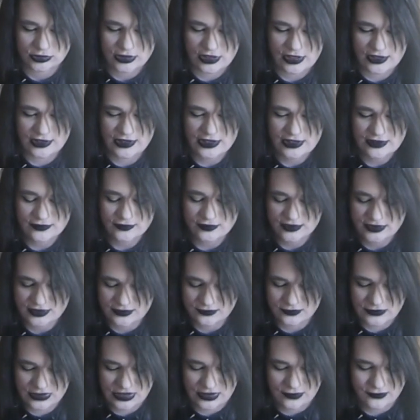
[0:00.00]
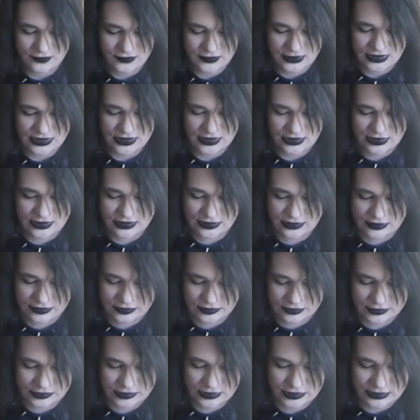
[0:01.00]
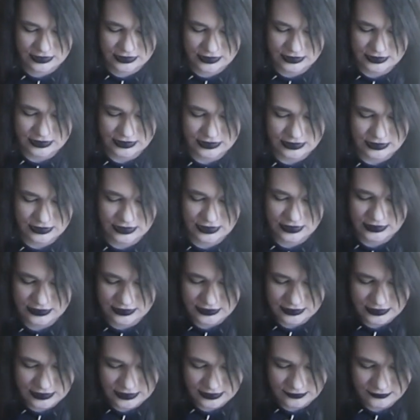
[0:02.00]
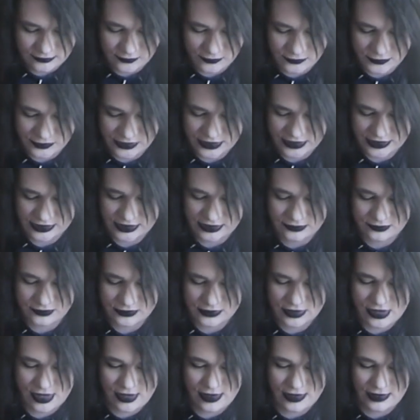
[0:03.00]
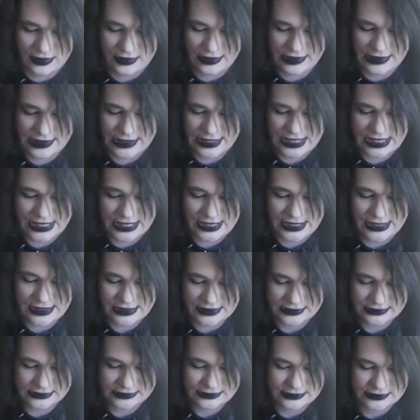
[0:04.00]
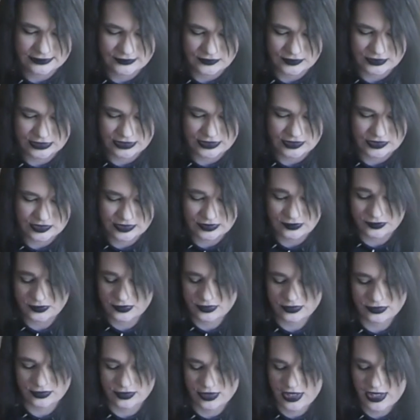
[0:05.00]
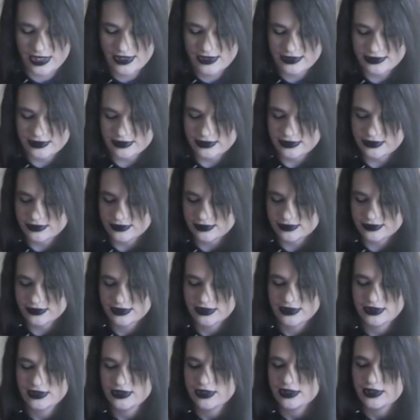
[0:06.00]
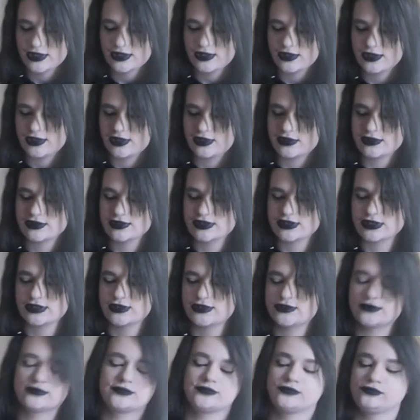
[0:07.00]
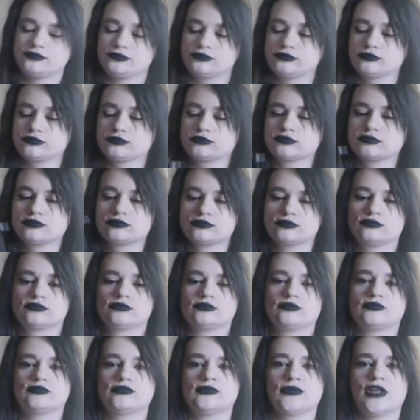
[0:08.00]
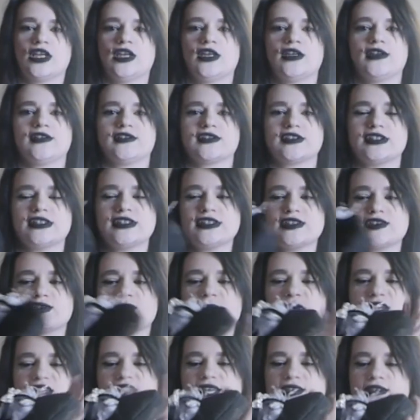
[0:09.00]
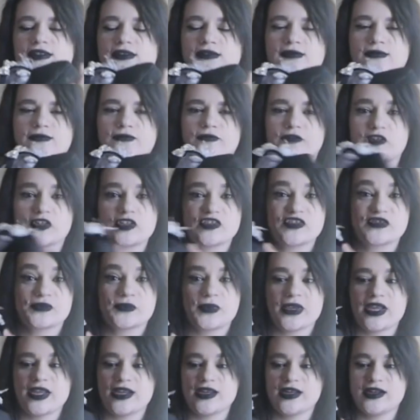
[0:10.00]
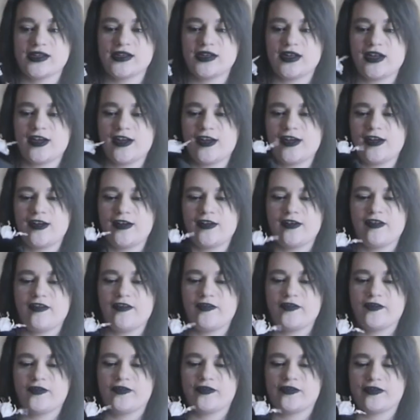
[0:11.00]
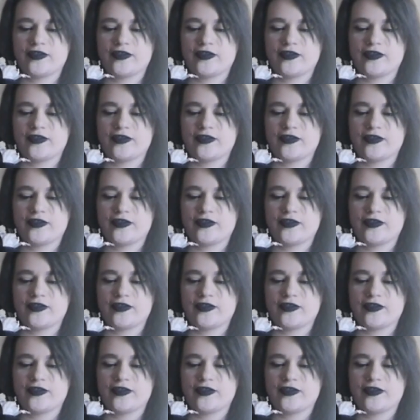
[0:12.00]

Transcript: Now these ones might be a little bit I wear them a lot, which is surprising. So, so this is my first pair of